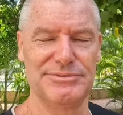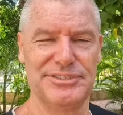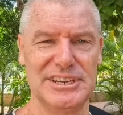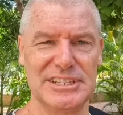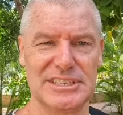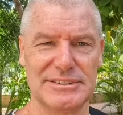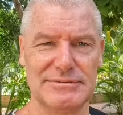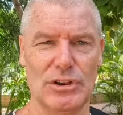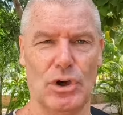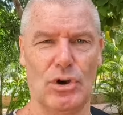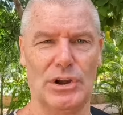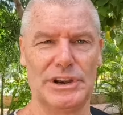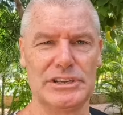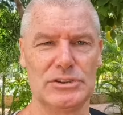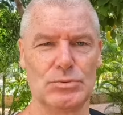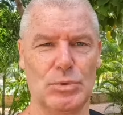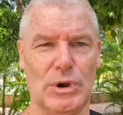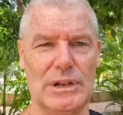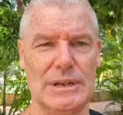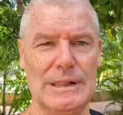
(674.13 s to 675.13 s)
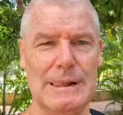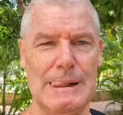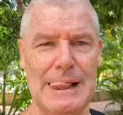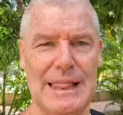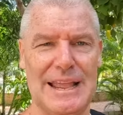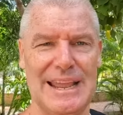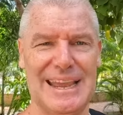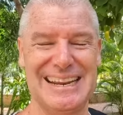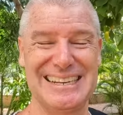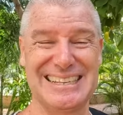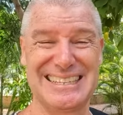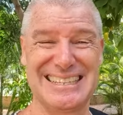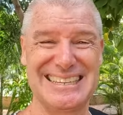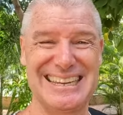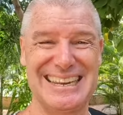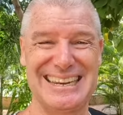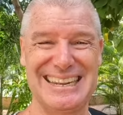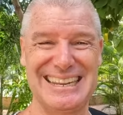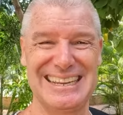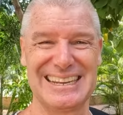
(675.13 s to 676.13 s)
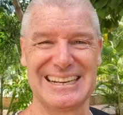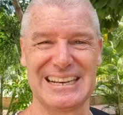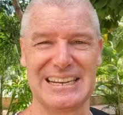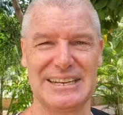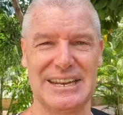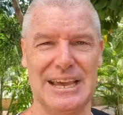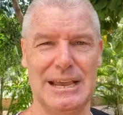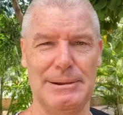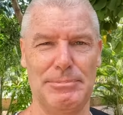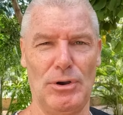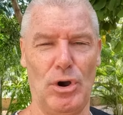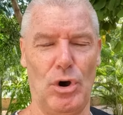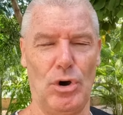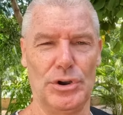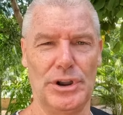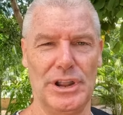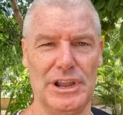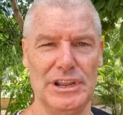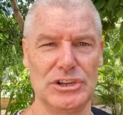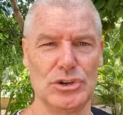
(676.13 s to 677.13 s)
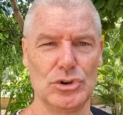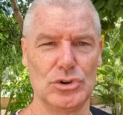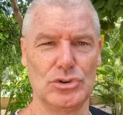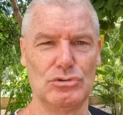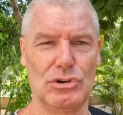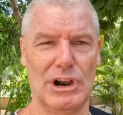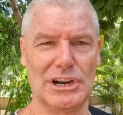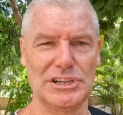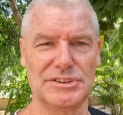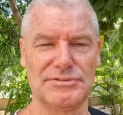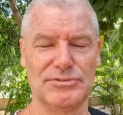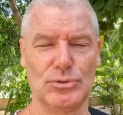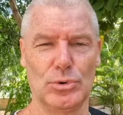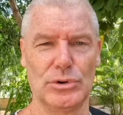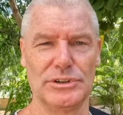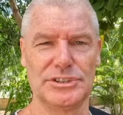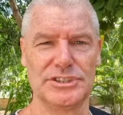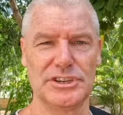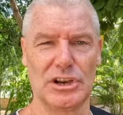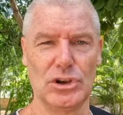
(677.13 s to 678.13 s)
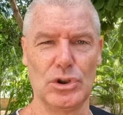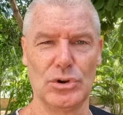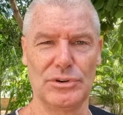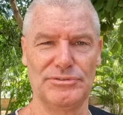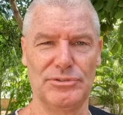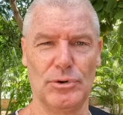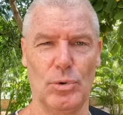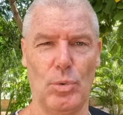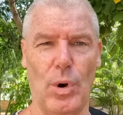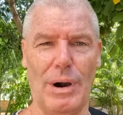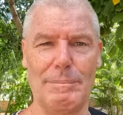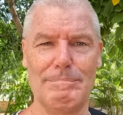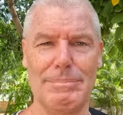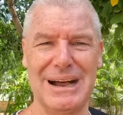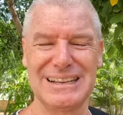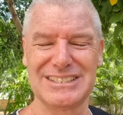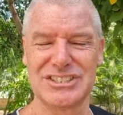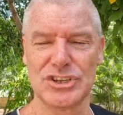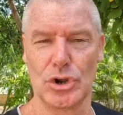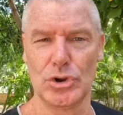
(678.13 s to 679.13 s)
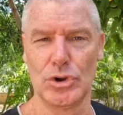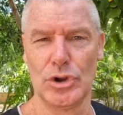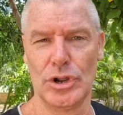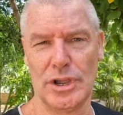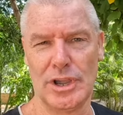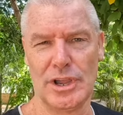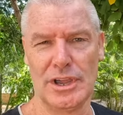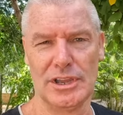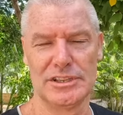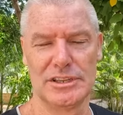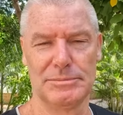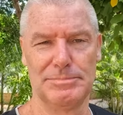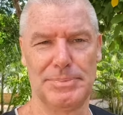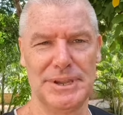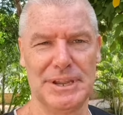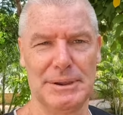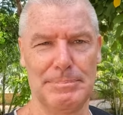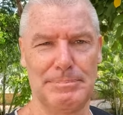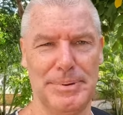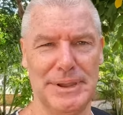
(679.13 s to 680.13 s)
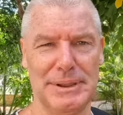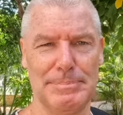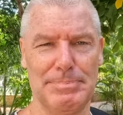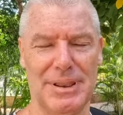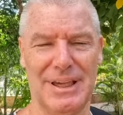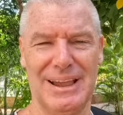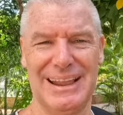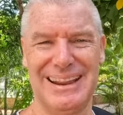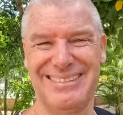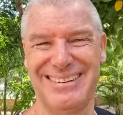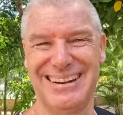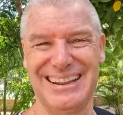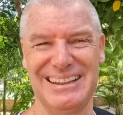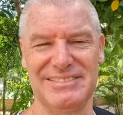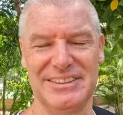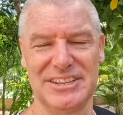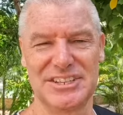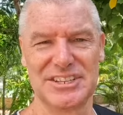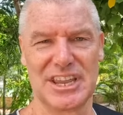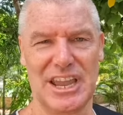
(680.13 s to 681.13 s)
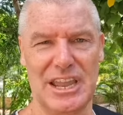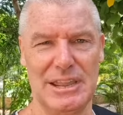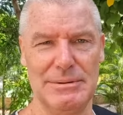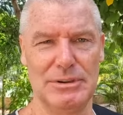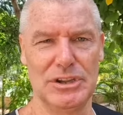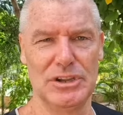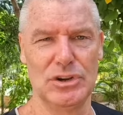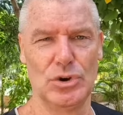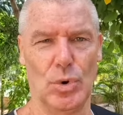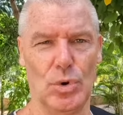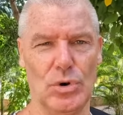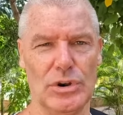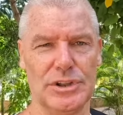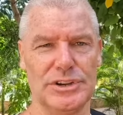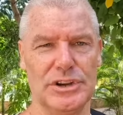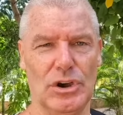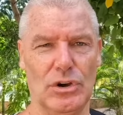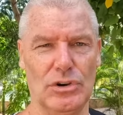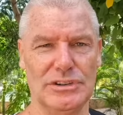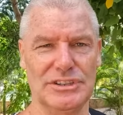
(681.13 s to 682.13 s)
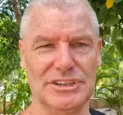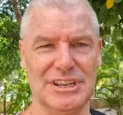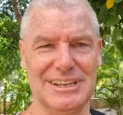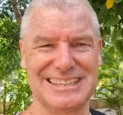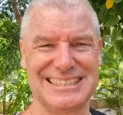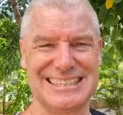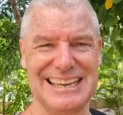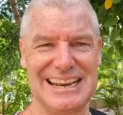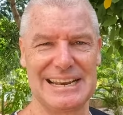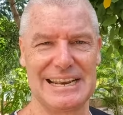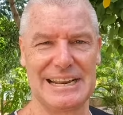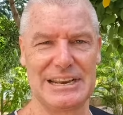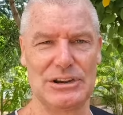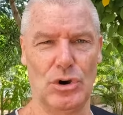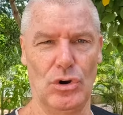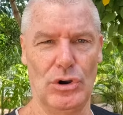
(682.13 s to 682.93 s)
defensive line as well and set England up on a good rush forward. So look for Wabaso to be a big player in this game in Auckland on Saturday